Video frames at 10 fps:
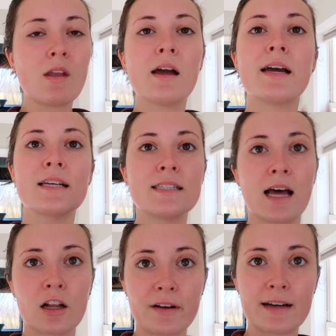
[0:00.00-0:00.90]

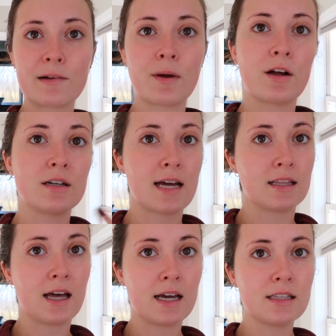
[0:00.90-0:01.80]
accelerated with our
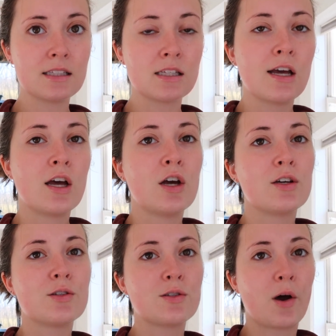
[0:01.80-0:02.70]
deadlines.
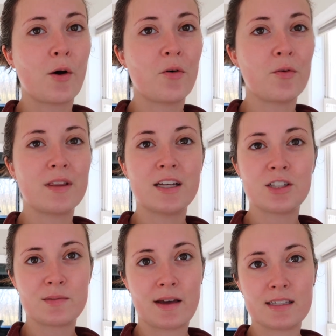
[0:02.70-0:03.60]
So they
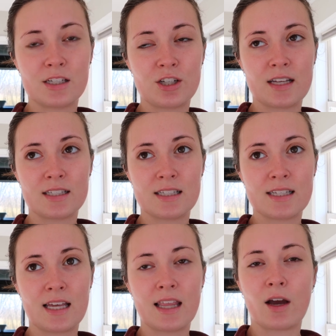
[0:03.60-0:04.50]
just messaged us and
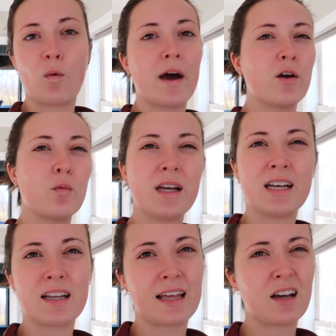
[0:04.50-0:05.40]
said, like, why don't
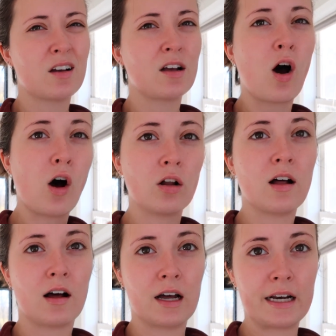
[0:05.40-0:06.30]
we like
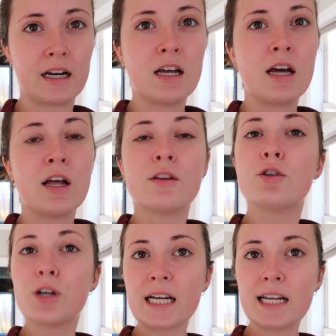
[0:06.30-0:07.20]
halt on the
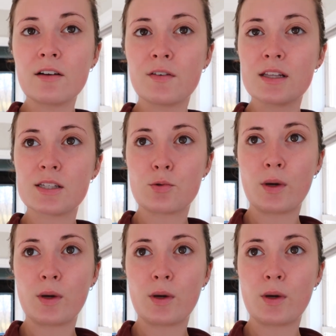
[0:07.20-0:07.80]
training for this